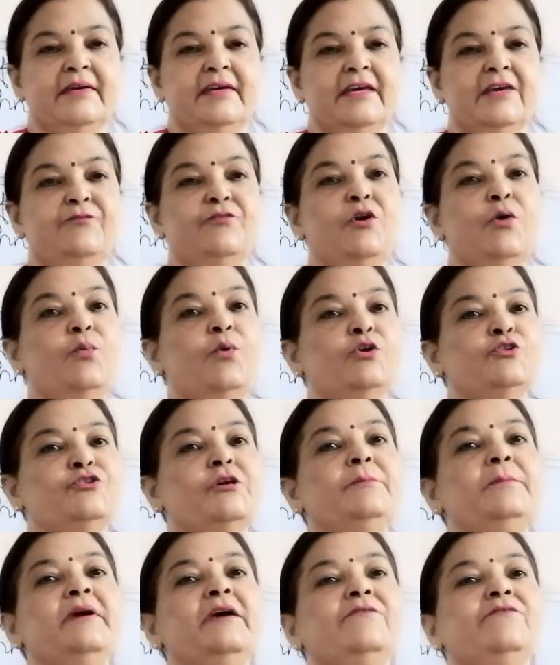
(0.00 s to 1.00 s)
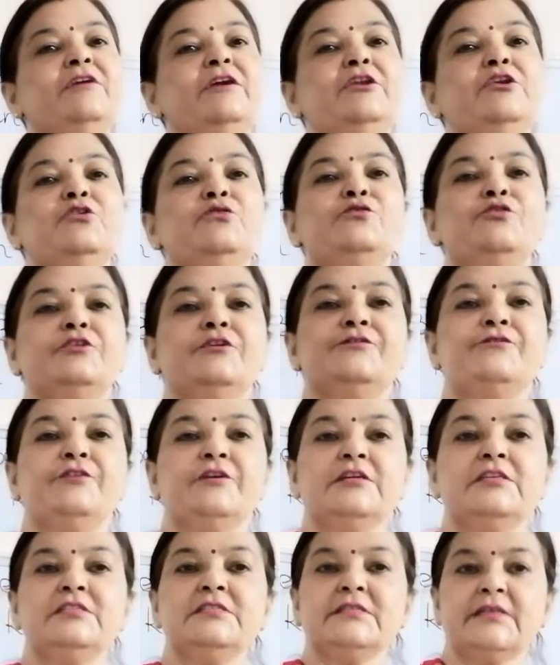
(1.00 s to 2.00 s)
If you're watching my video for the
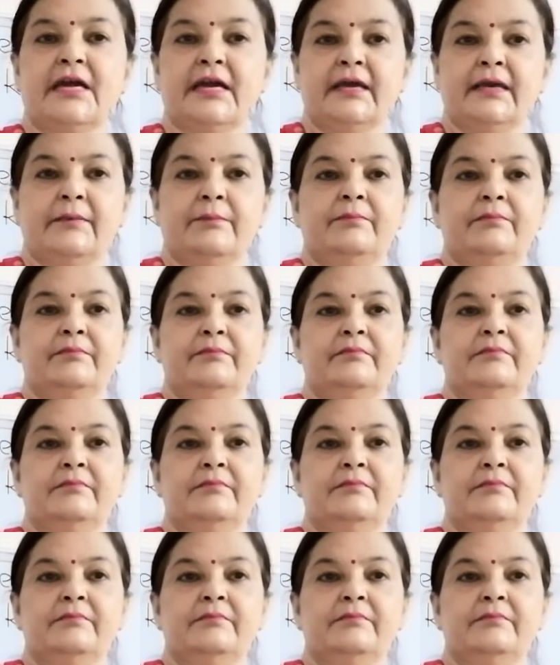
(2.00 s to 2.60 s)
first time,